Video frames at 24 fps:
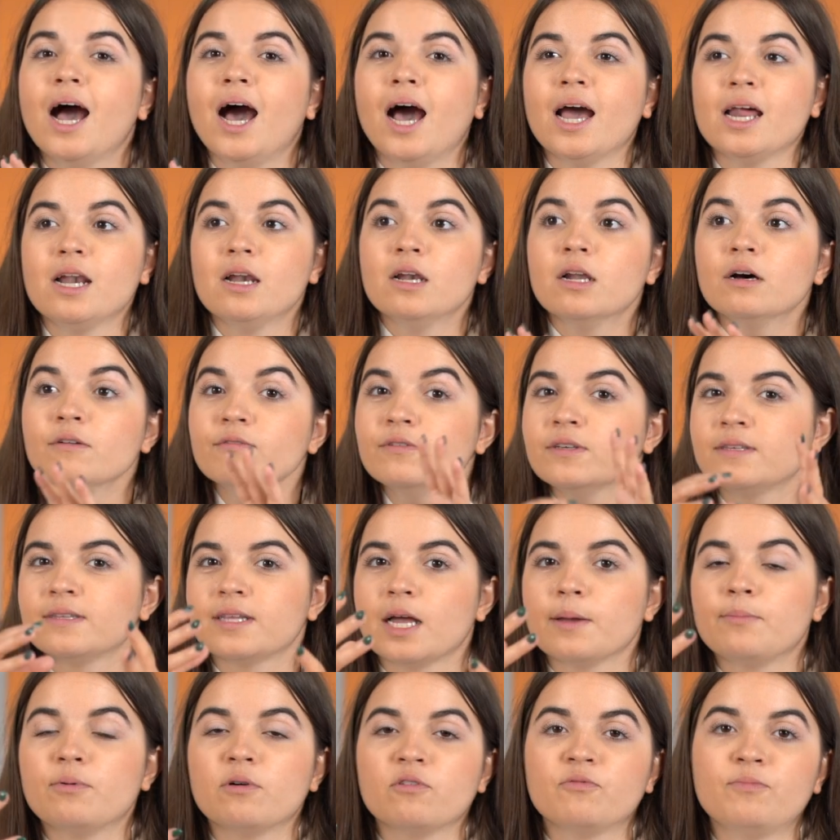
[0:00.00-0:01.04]
I love this
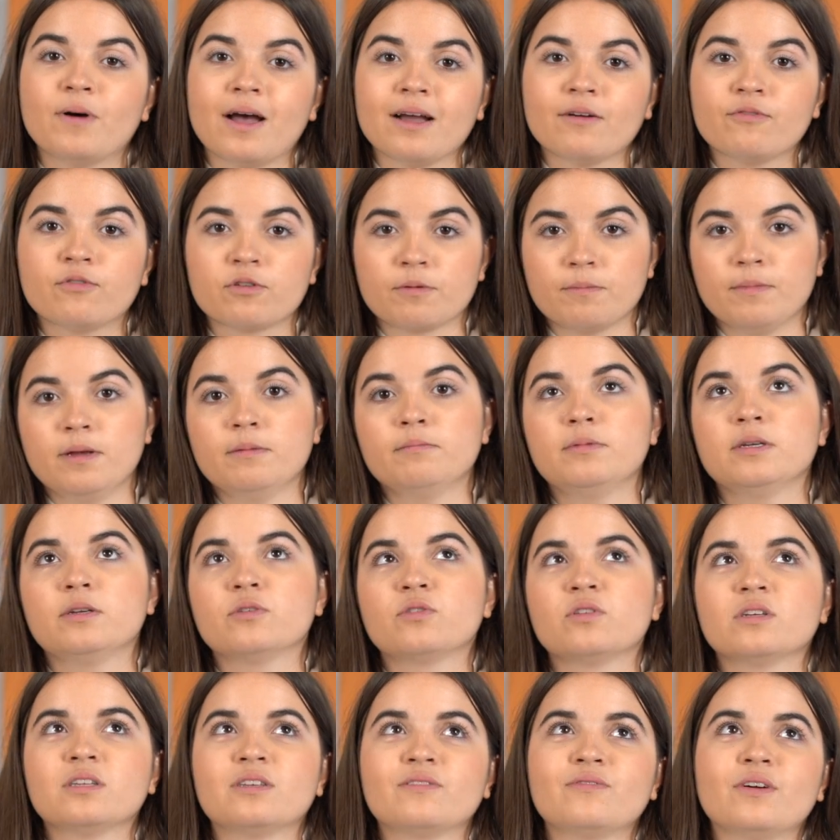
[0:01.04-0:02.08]
type of bag for men
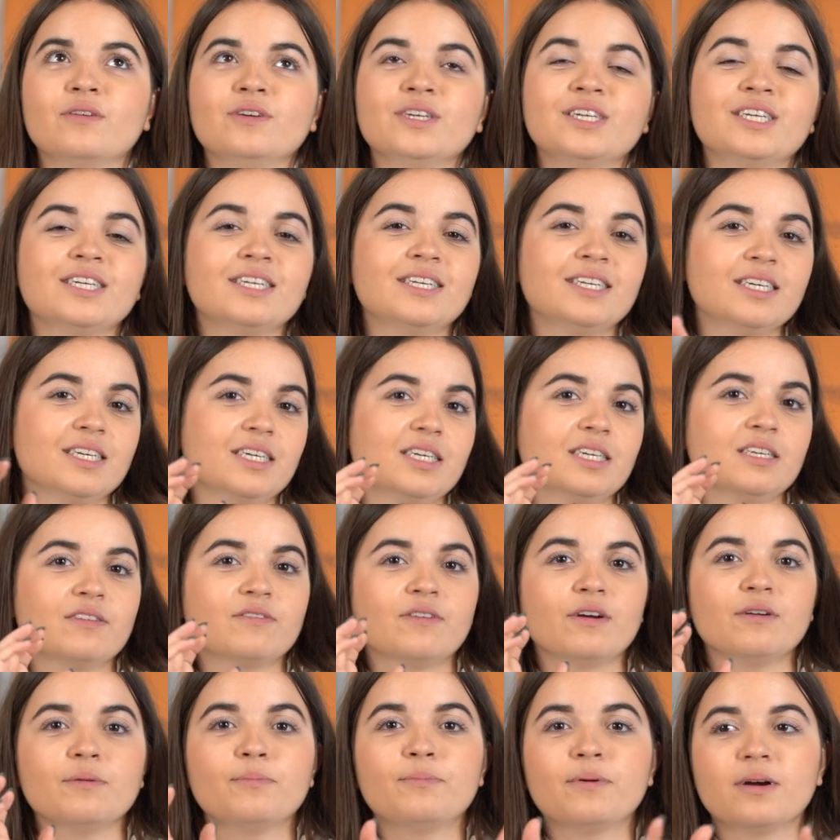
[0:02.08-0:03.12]
because it's very chic, it's
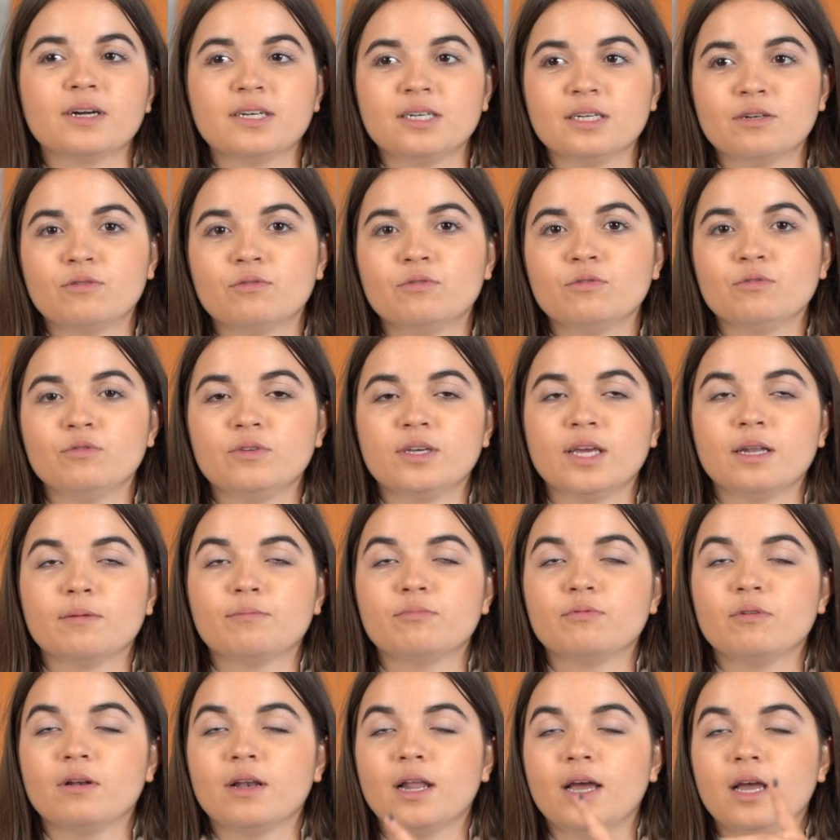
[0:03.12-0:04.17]
very practical. You can
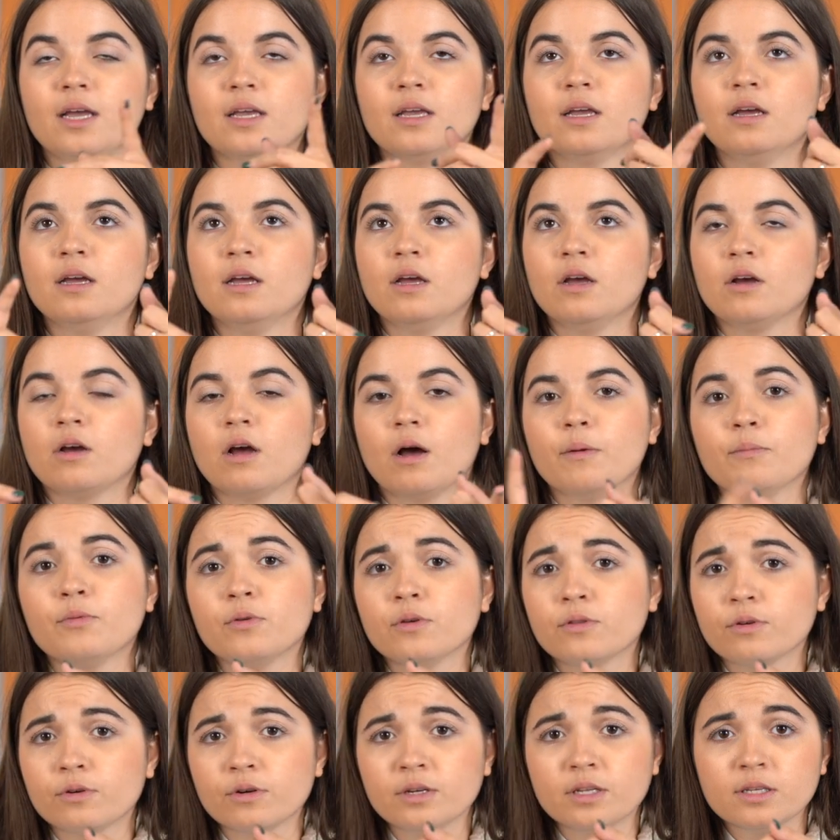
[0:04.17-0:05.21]
put like
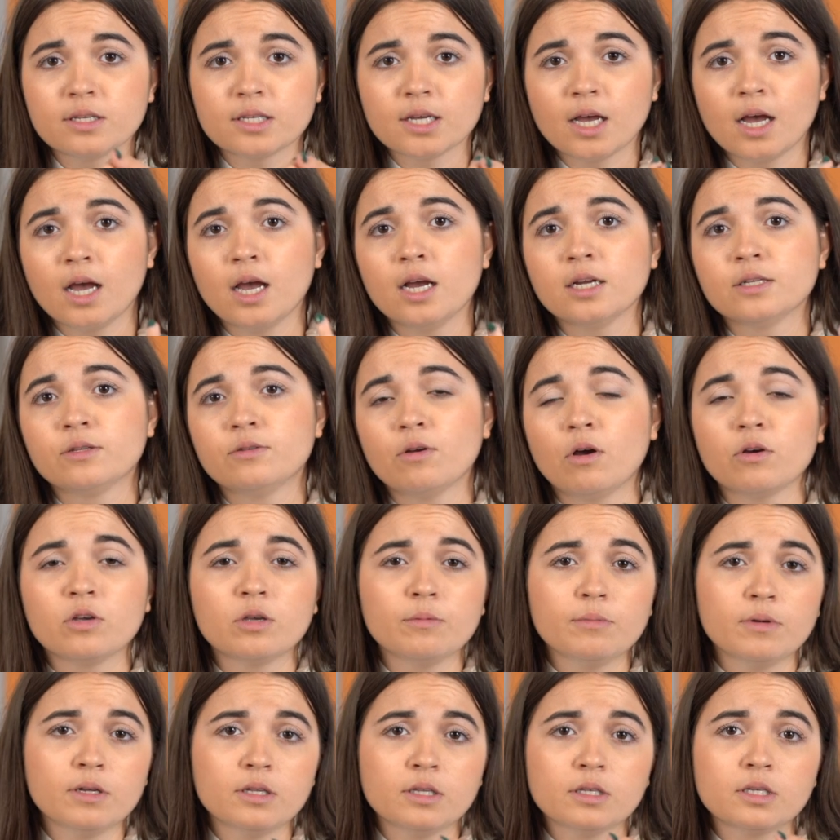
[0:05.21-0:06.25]
computer inside,
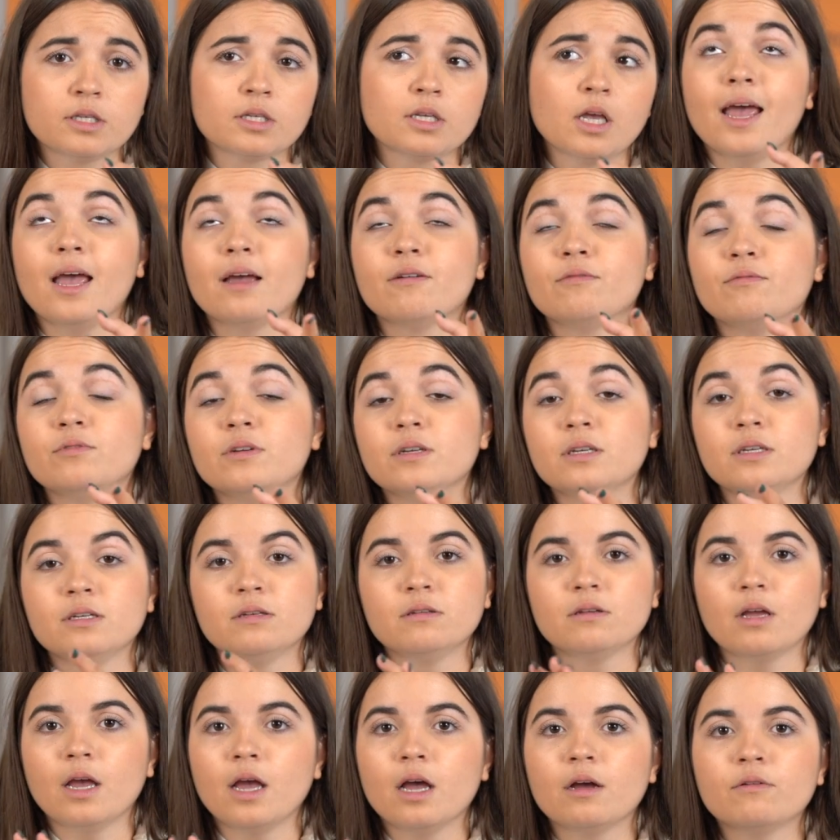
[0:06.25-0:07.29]
documents,
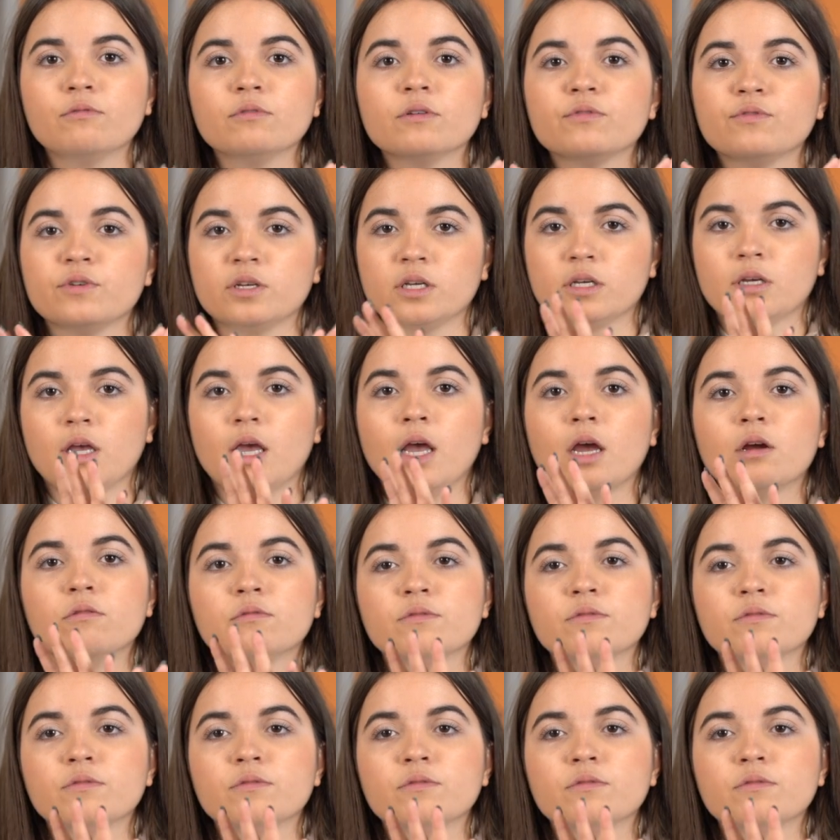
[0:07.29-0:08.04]
everything.